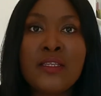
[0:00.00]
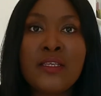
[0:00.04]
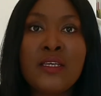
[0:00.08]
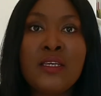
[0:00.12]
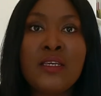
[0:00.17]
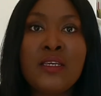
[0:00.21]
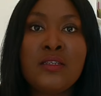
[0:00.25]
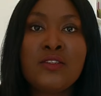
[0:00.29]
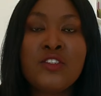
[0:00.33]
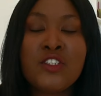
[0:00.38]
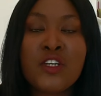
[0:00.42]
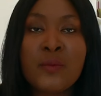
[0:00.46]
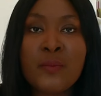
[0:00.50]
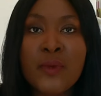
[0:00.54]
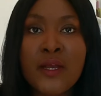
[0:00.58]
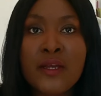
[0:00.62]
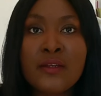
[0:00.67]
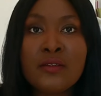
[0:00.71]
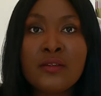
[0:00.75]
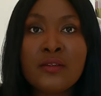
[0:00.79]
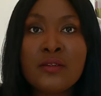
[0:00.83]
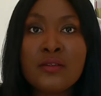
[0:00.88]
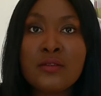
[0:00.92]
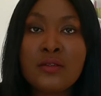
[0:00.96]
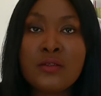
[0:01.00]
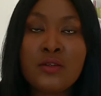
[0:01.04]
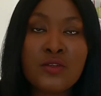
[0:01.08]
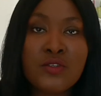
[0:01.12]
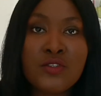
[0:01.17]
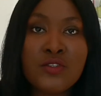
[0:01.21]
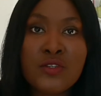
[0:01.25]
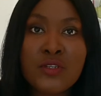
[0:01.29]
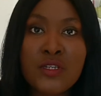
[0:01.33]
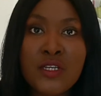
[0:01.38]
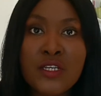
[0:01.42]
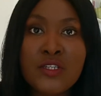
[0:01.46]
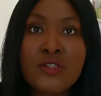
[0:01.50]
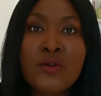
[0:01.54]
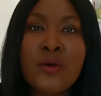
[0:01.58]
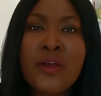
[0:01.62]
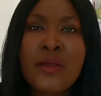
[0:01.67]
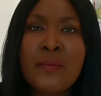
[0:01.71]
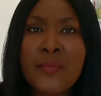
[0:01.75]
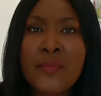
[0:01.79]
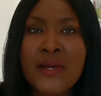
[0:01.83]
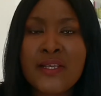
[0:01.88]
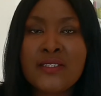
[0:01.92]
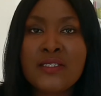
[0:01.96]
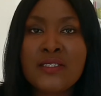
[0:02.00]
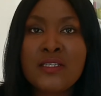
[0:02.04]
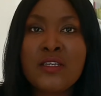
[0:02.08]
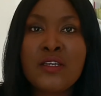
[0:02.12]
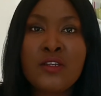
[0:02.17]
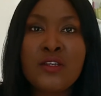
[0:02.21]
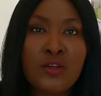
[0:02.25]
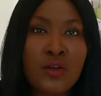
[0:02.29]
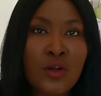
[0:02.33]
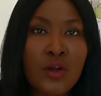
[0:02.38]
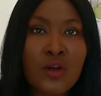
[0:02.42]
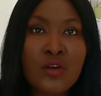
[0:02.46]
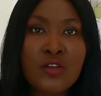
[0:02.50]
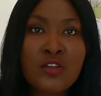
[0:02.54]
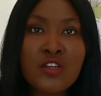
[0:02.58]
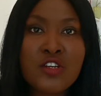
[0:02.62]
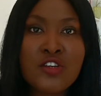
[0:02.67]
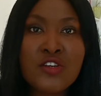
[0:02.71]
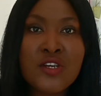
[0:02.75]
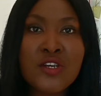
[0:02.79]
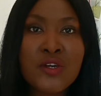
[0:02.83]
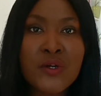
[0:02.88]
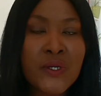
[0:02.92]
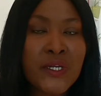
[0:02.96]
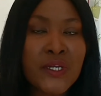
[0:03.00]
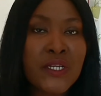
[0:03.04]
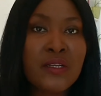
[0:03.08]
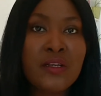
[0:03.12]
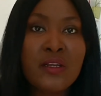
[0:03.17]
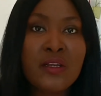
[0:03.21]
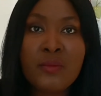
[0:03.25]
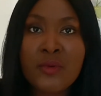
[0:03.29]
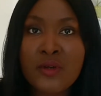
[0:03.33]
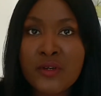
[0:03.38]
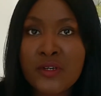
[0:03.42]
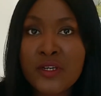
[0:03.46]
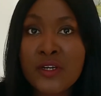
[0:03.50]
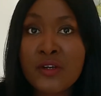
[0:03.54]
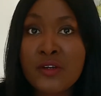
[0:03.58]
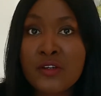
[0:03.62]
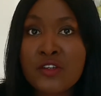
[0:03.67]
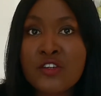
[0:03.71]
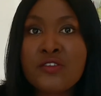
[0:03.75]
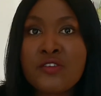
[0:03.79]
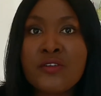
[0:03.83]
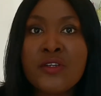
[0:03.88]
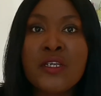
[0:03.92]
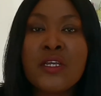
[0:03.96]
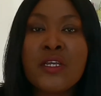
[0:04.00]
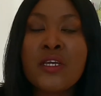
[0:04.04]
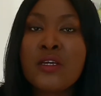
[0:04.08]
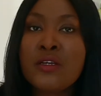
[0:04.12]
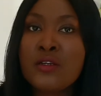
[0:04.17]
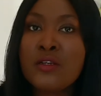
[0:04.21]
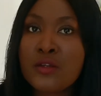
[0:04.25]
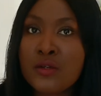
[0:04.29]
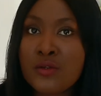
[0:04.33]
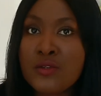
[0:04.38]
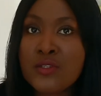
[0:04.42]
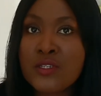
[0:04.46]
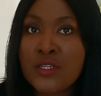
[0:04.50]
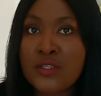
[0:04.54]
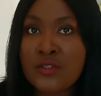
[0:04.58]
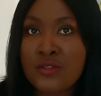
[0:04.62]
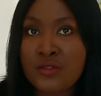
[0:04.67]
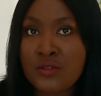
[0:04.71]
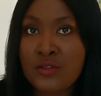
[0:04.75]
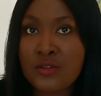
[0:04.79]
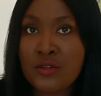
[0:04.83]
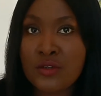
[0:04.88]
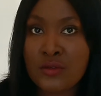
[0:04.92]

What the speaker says: the German consulate or embassy in your country or in a neighboring country closest to